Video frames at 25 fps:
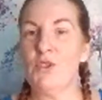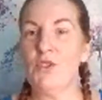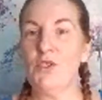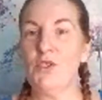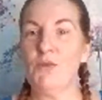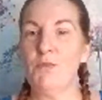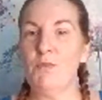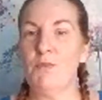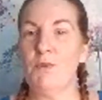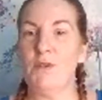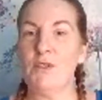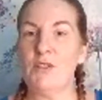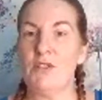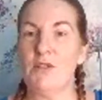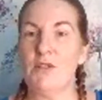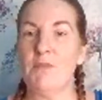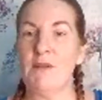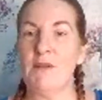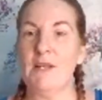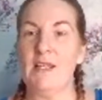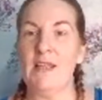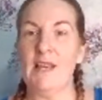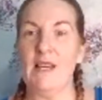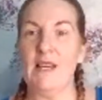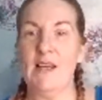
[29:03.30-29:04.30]
it as much as you
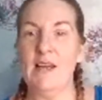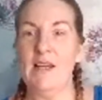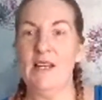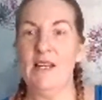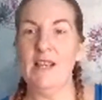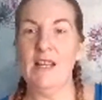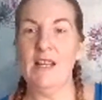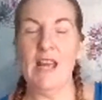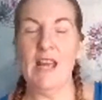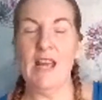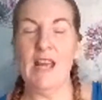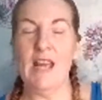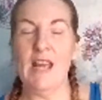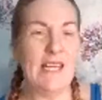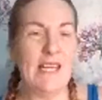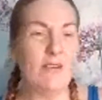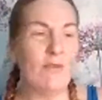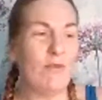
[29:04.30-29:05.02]
possibly can.